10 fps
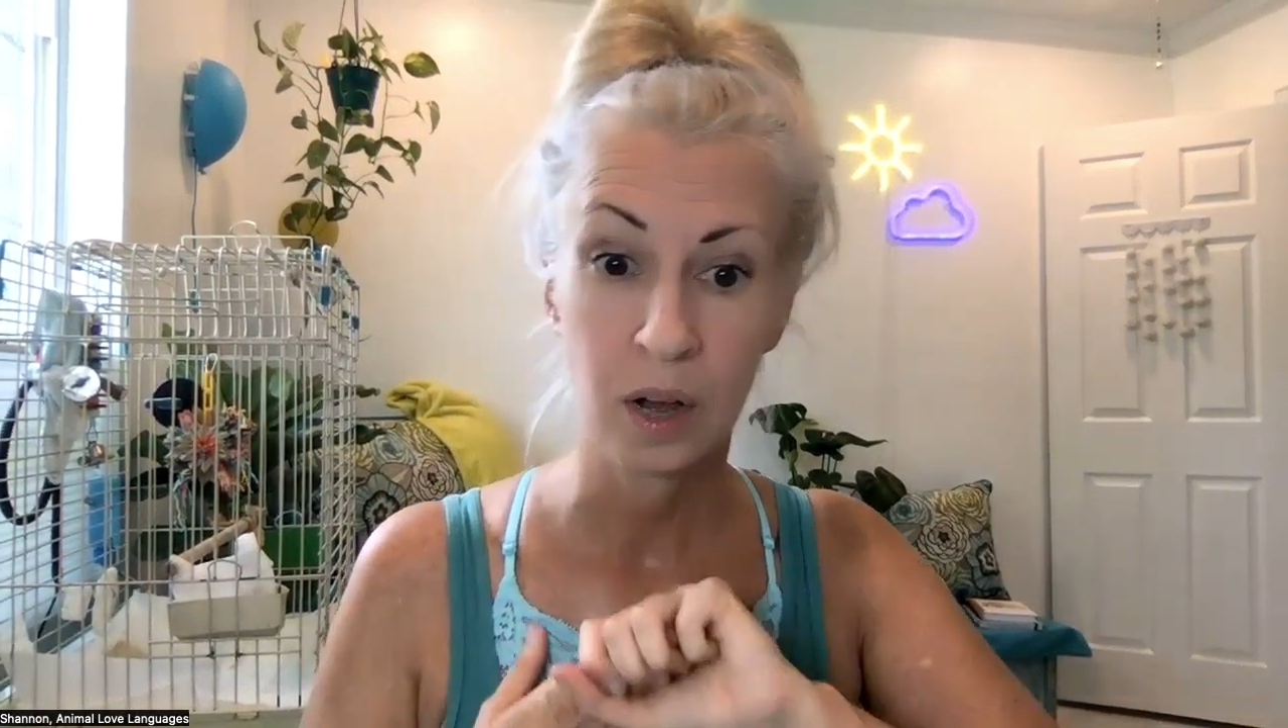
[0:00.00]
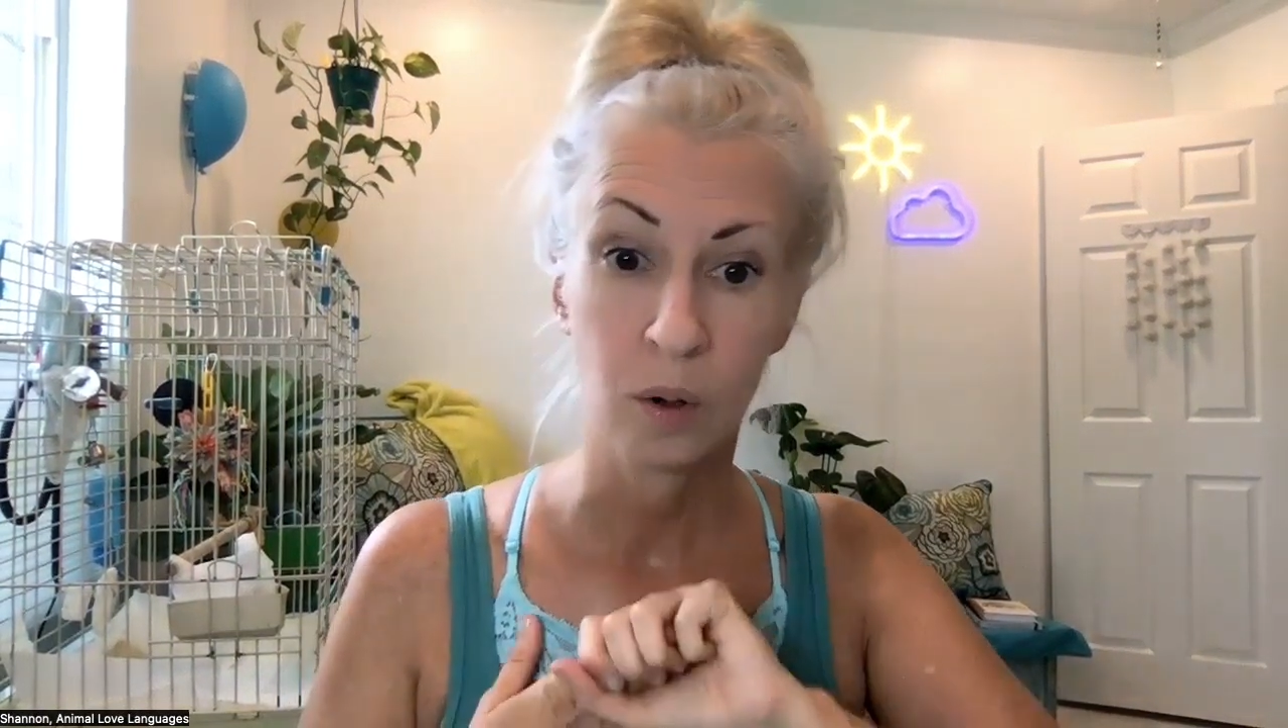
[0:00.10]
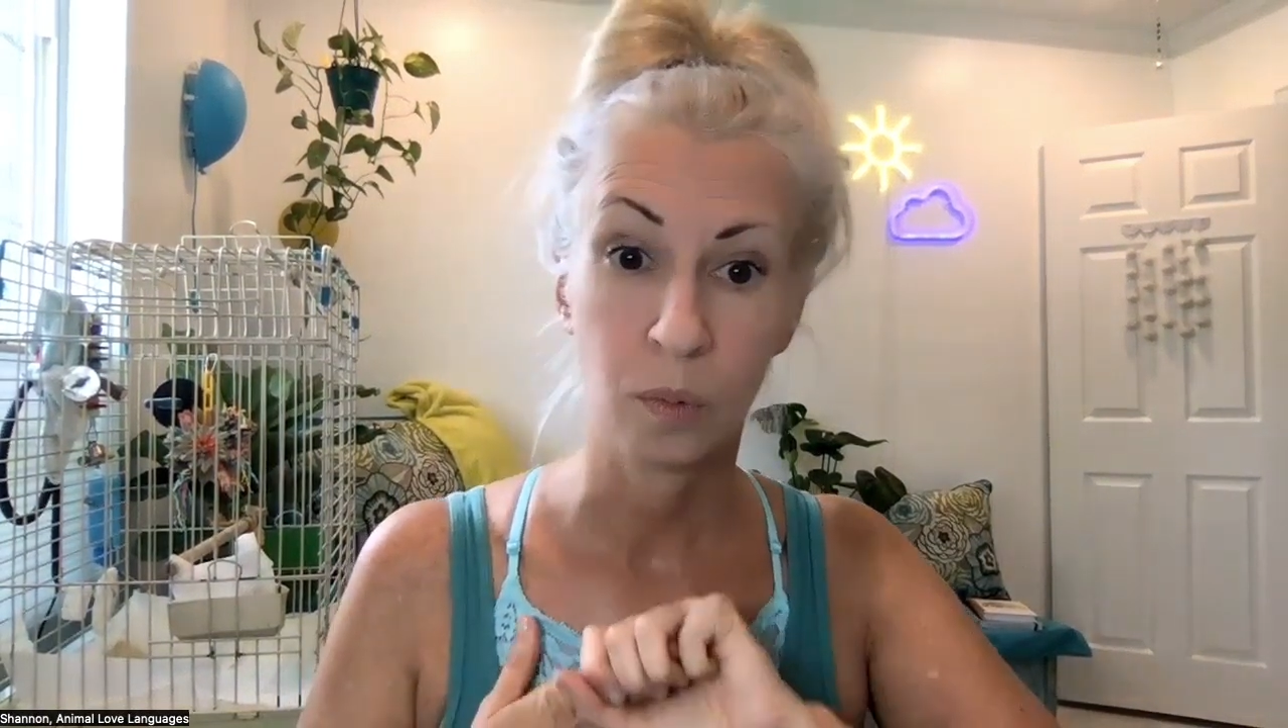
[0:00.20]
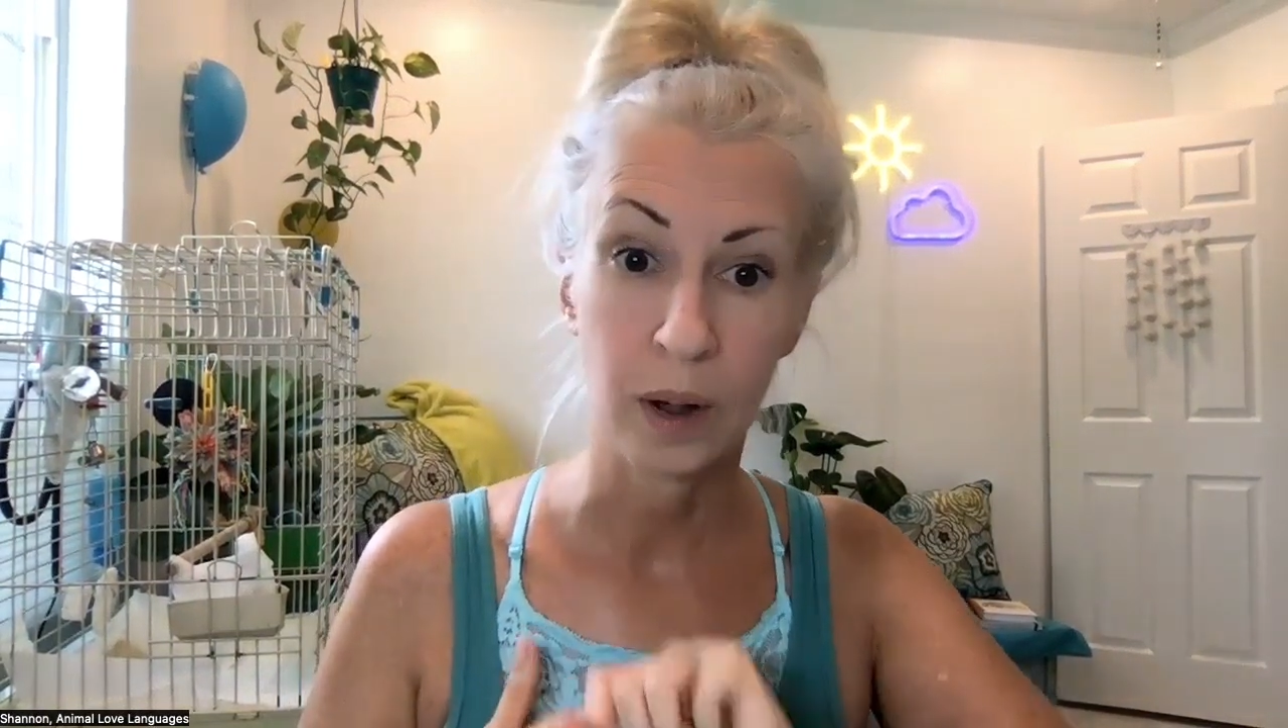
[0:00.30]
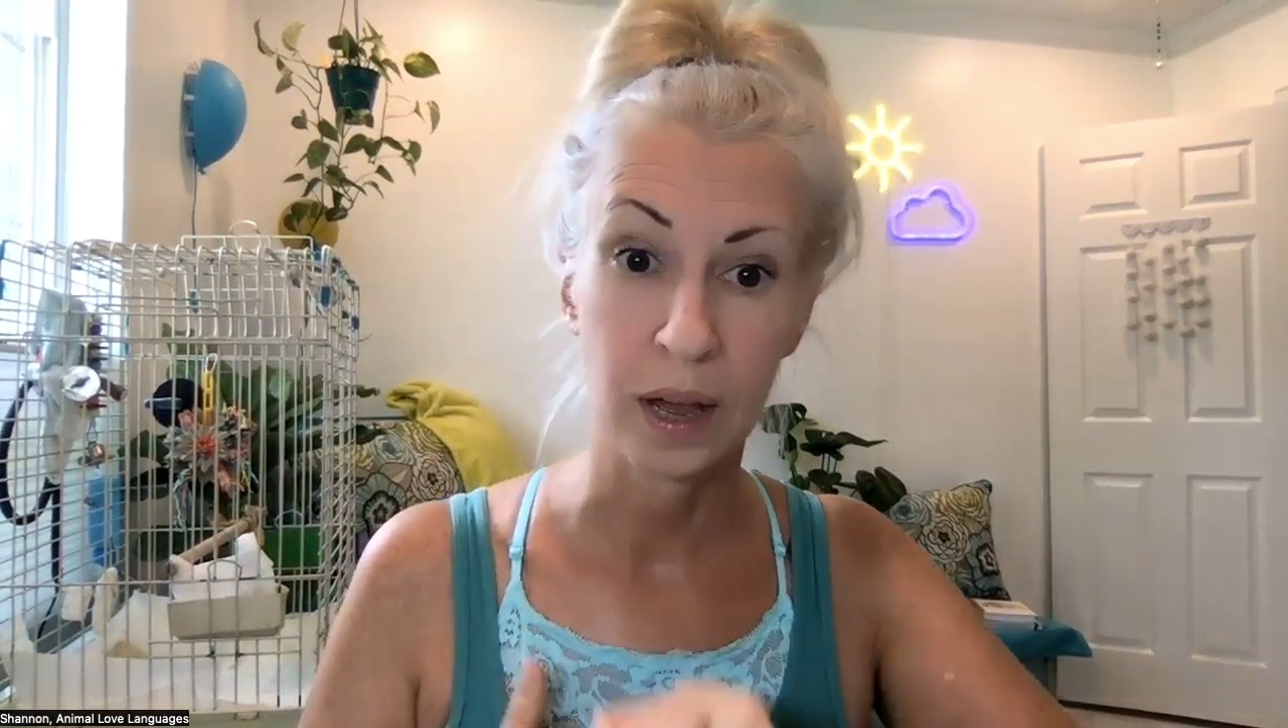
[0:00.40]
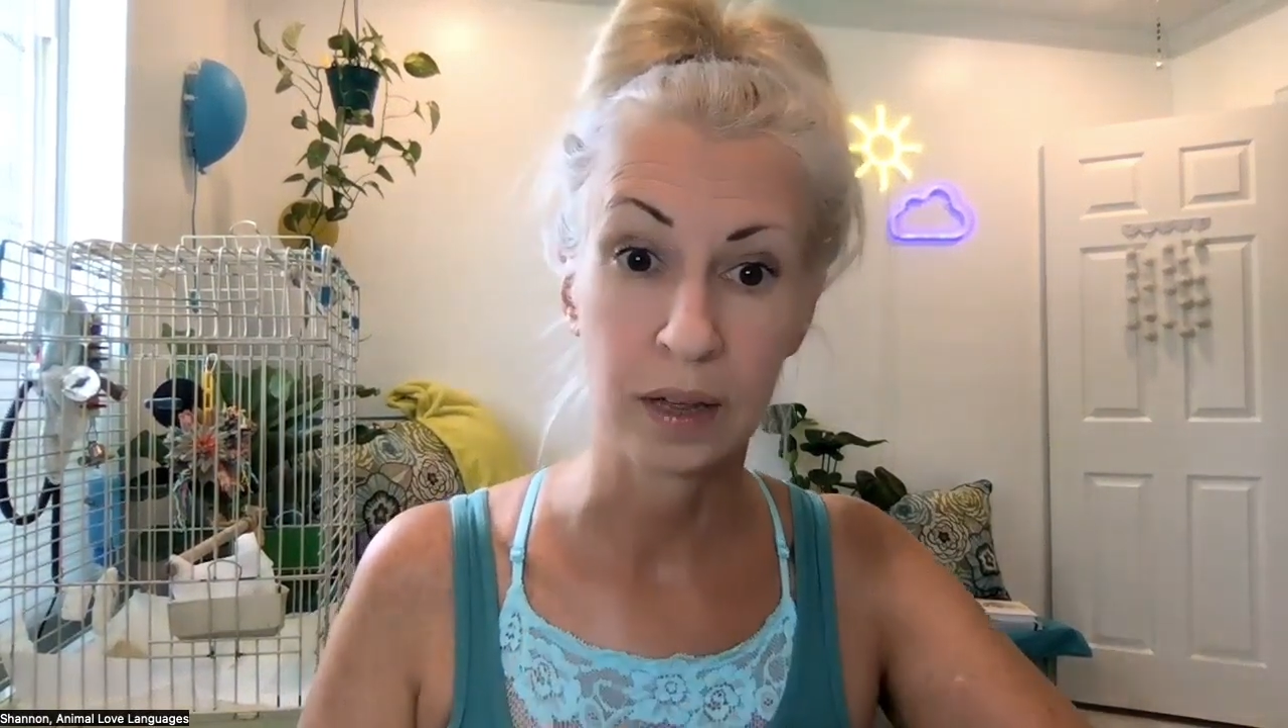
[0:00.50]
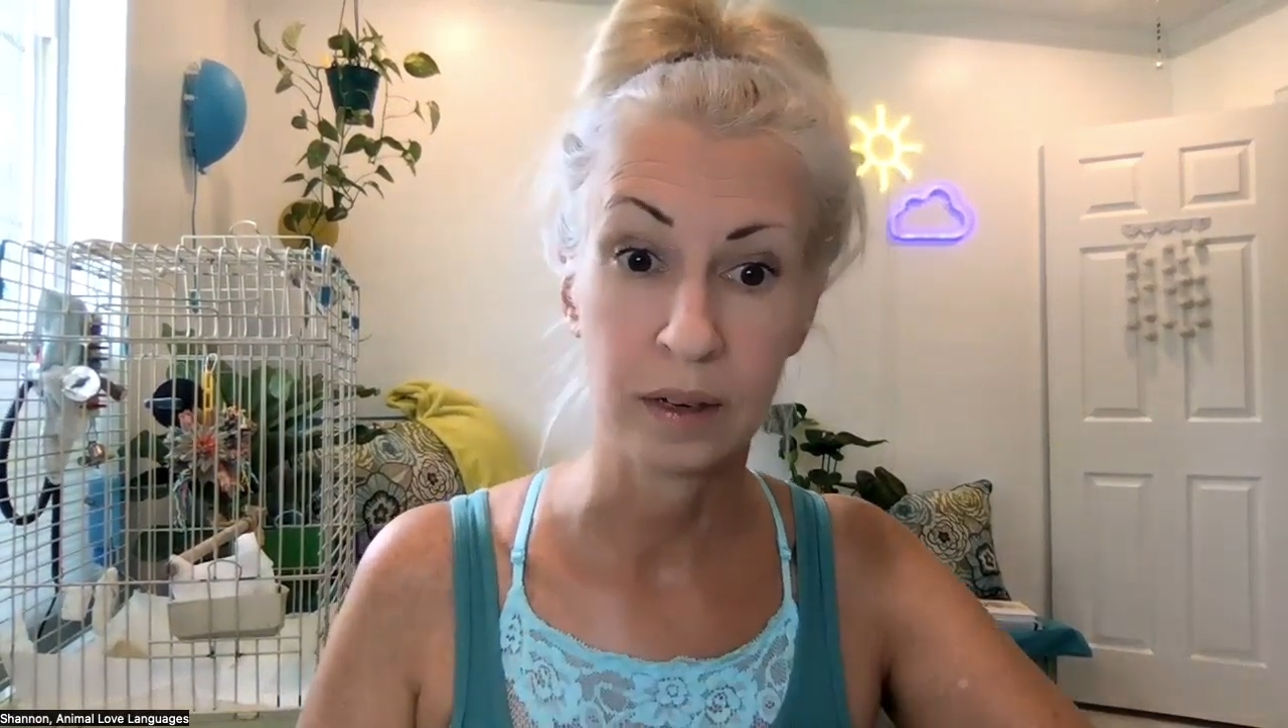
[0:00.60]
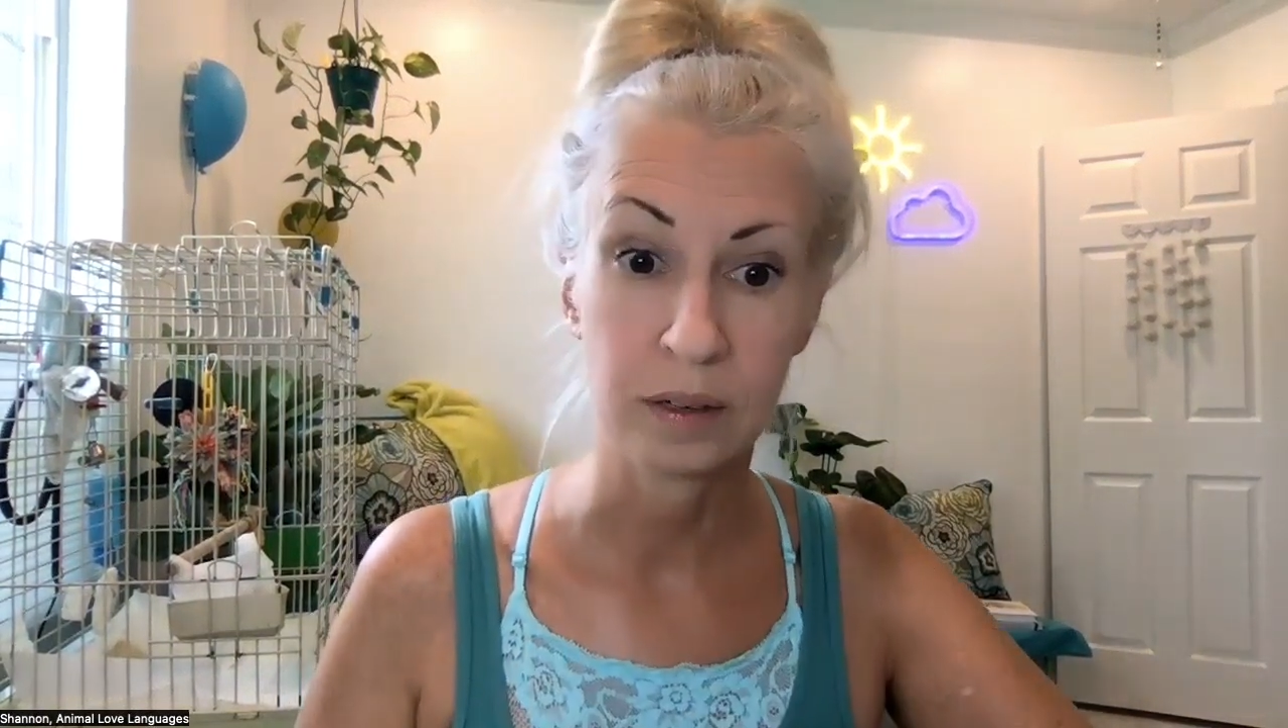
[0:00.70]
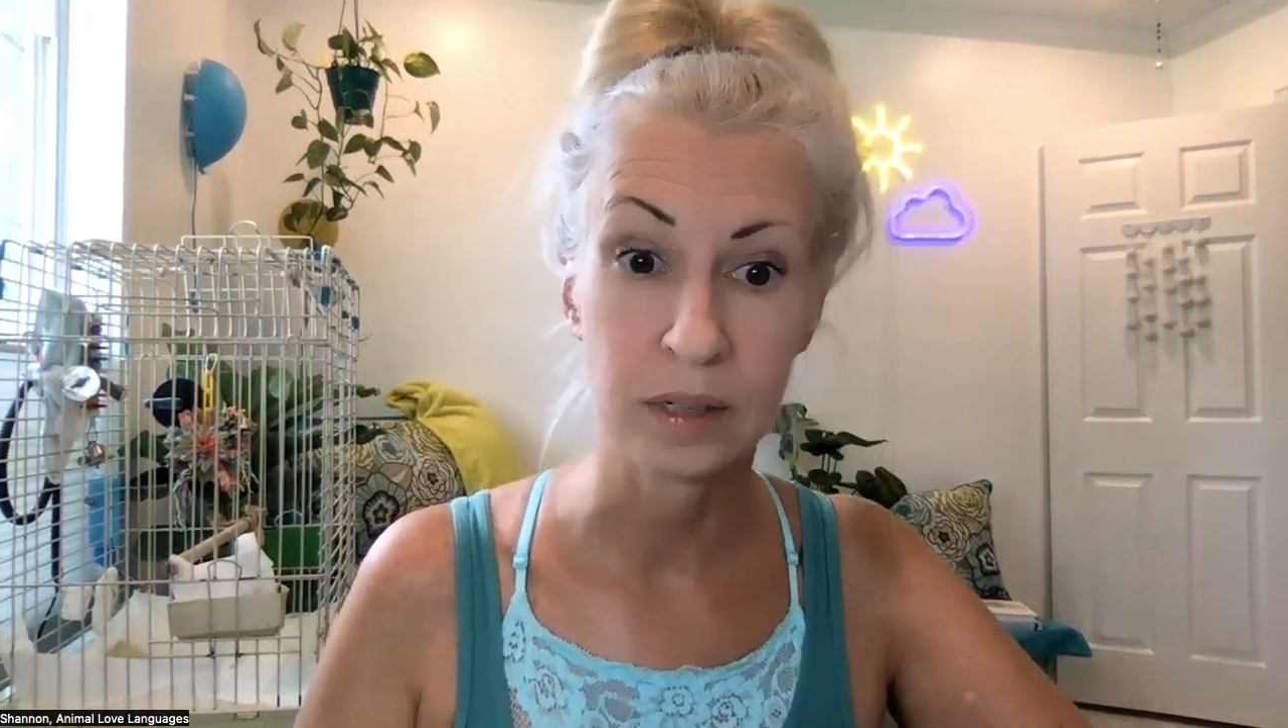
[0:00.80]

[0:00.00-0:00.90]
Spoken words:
when